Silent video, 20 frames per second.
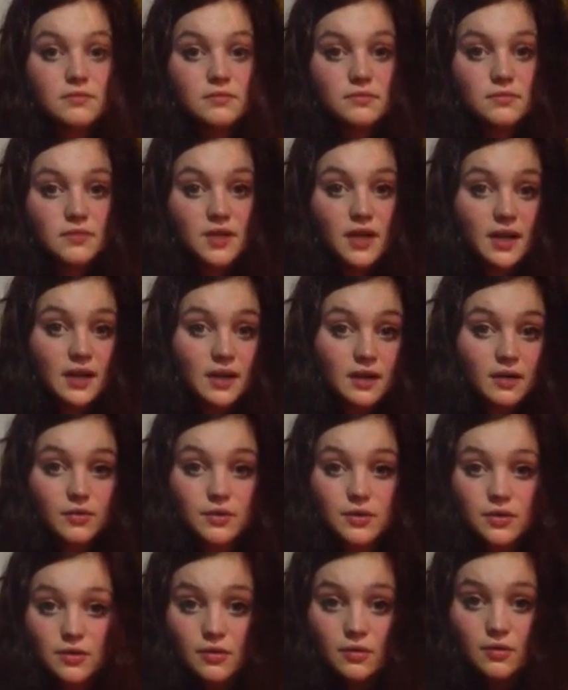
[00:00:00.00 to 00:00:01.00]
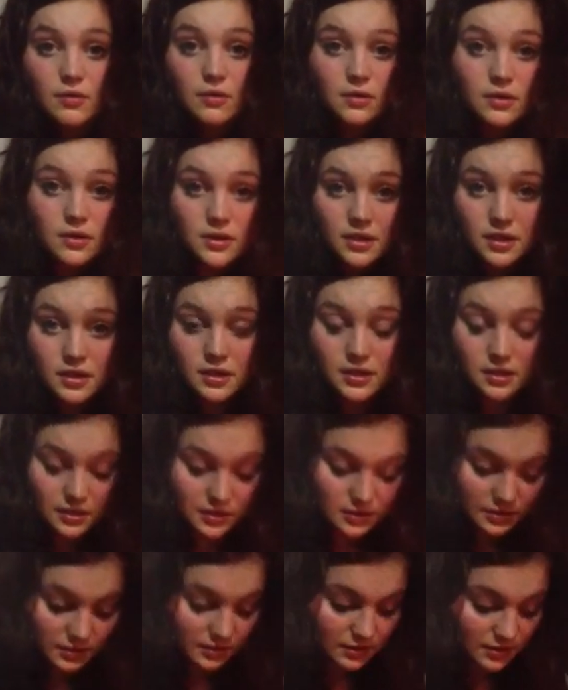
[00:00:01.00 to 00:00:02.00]
Now you're
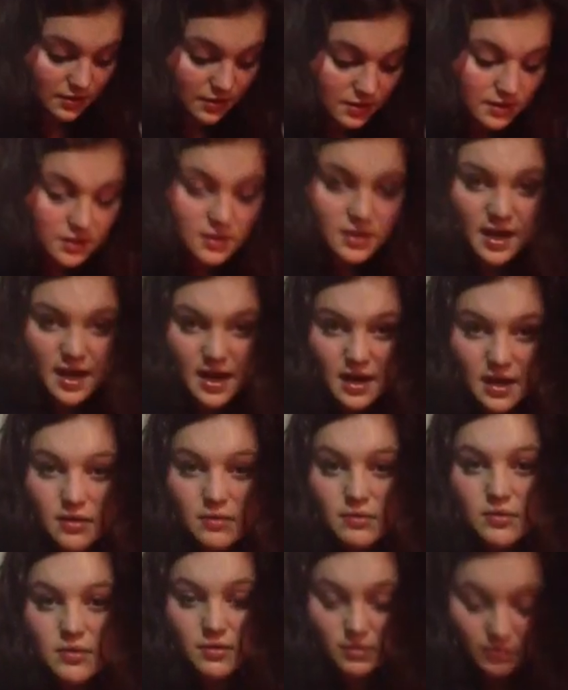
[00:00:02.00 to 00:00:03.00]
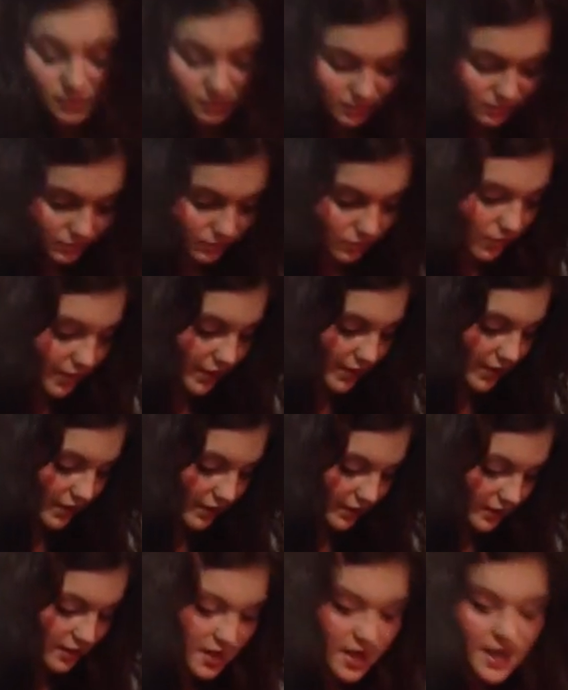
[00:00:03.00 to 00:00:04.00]
here, now you're
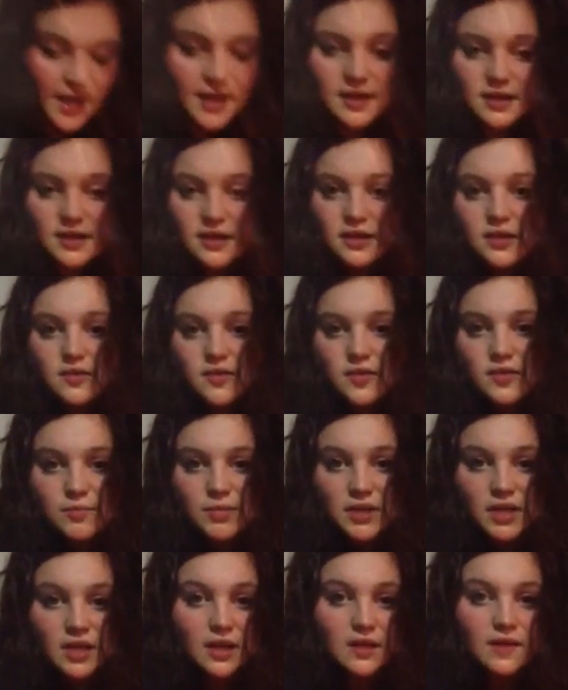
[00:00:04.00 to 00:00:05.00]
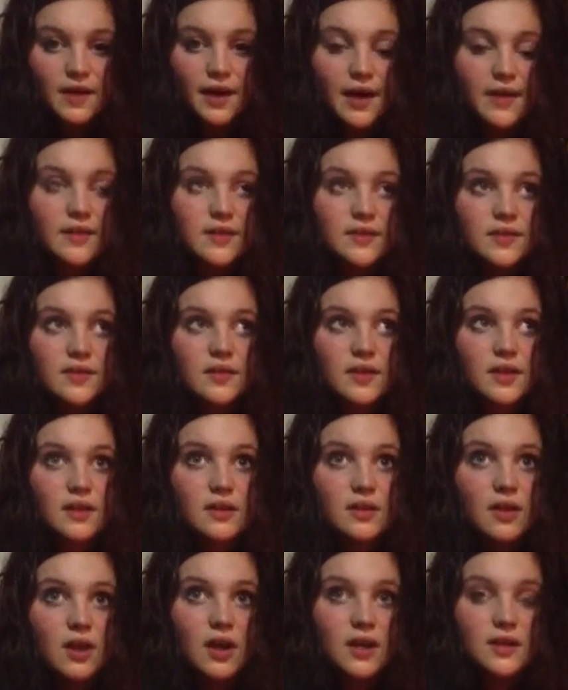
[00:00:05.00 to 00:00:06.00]
away. And it could just be that this is like a
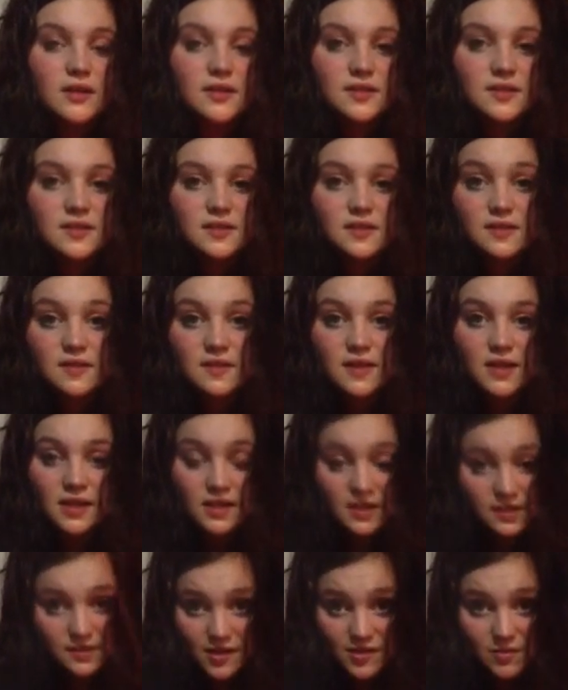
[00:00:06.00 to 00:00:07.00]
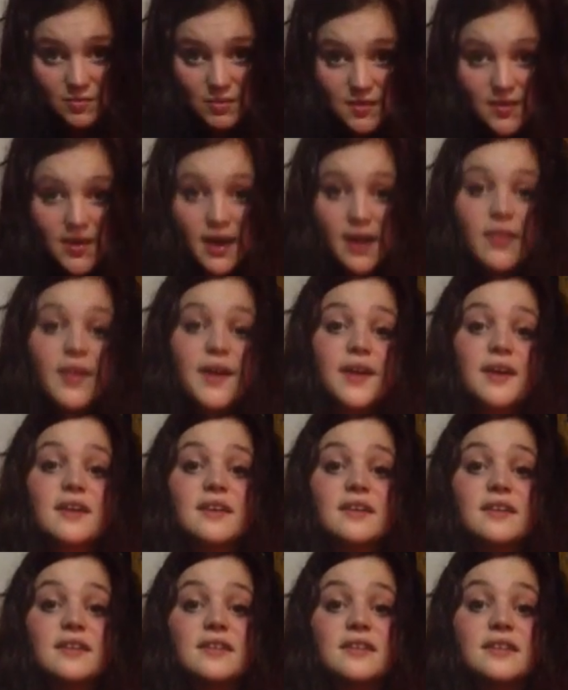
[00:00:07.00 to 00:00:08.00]
long distance thing. It doesn't have to be that, like,
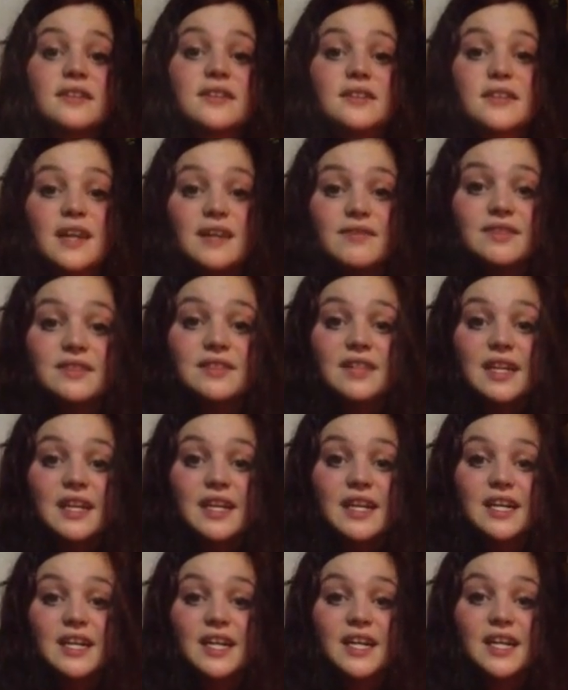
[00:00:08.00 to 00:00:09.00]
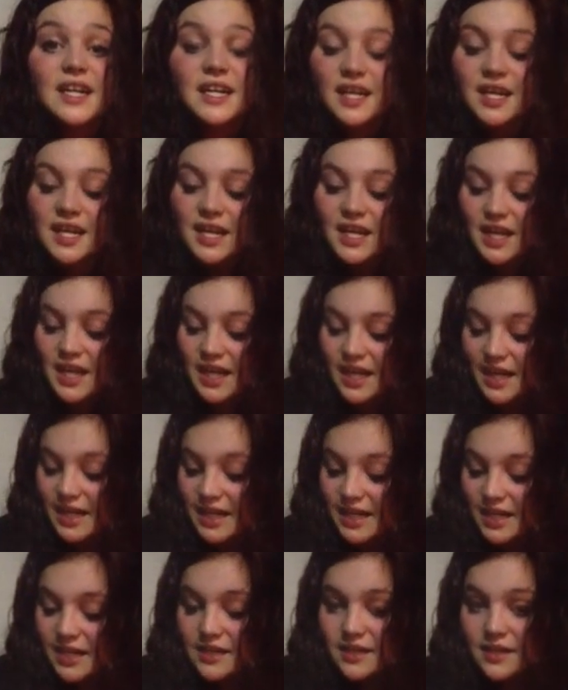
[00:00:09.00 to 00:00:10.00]
devastating.
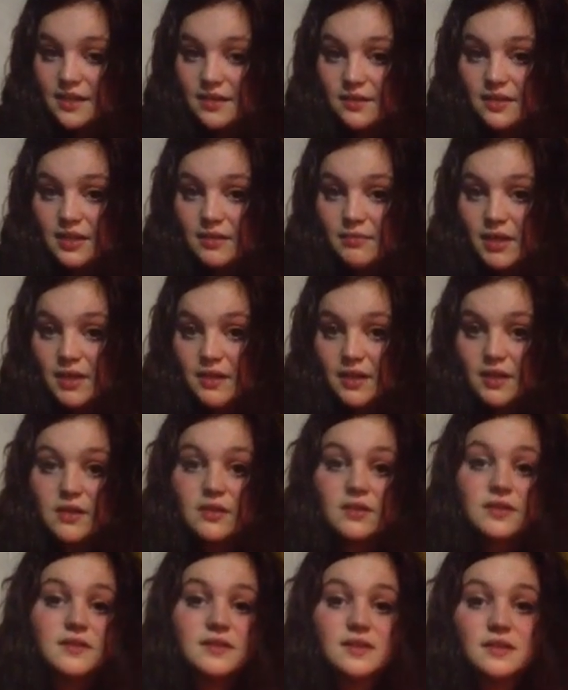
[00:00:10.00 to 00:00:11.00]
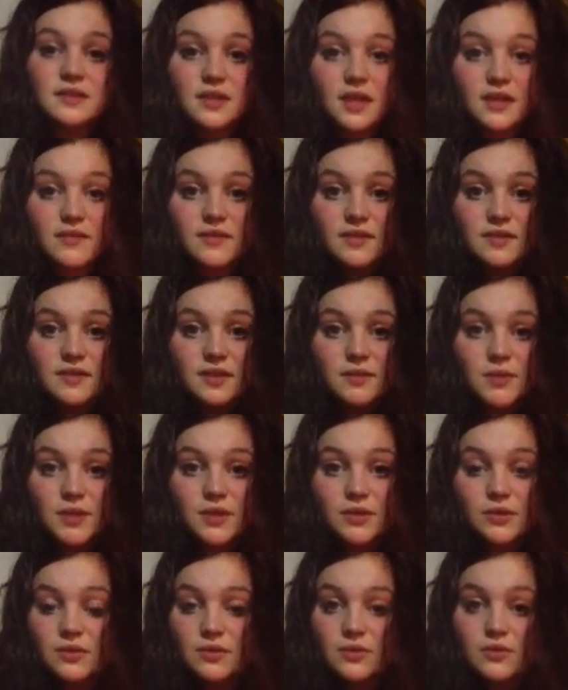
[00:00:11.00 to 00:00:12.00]
It can literally mean that you're just in love with someone
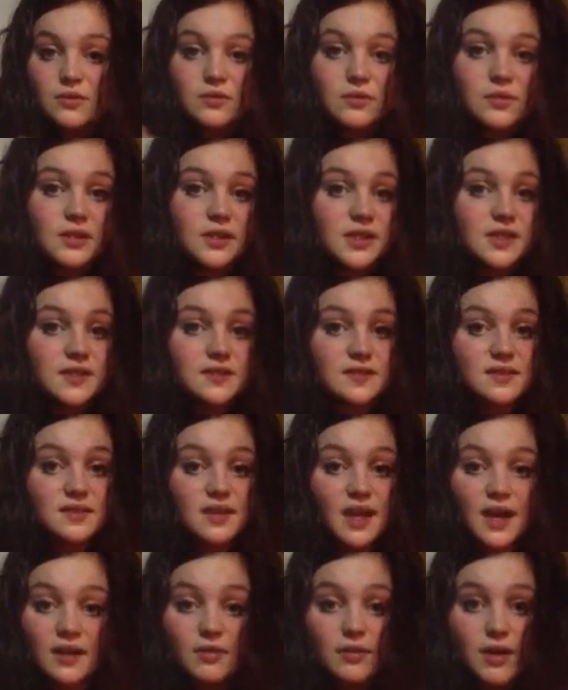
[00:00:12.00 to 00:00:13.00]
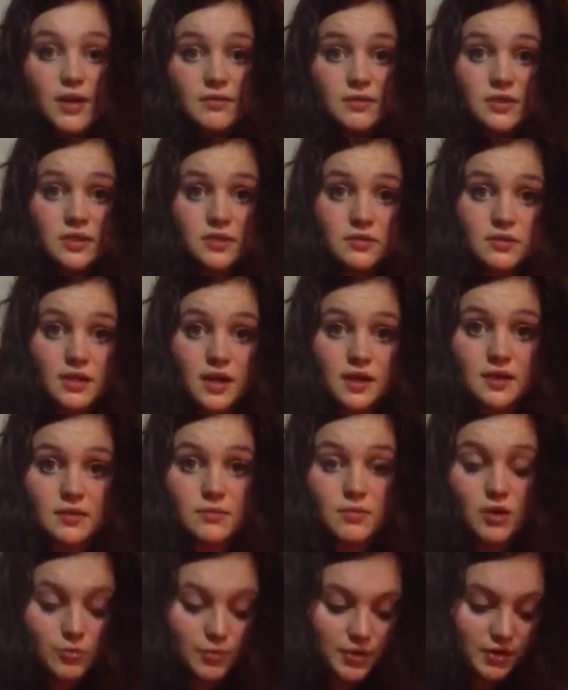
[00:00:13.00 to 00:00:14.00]
who is not around you at the
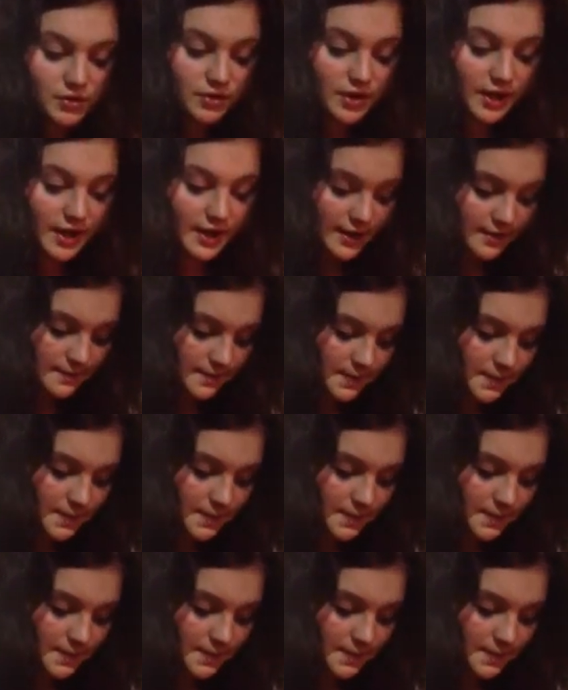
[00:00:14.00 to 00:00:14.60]
moment, okay?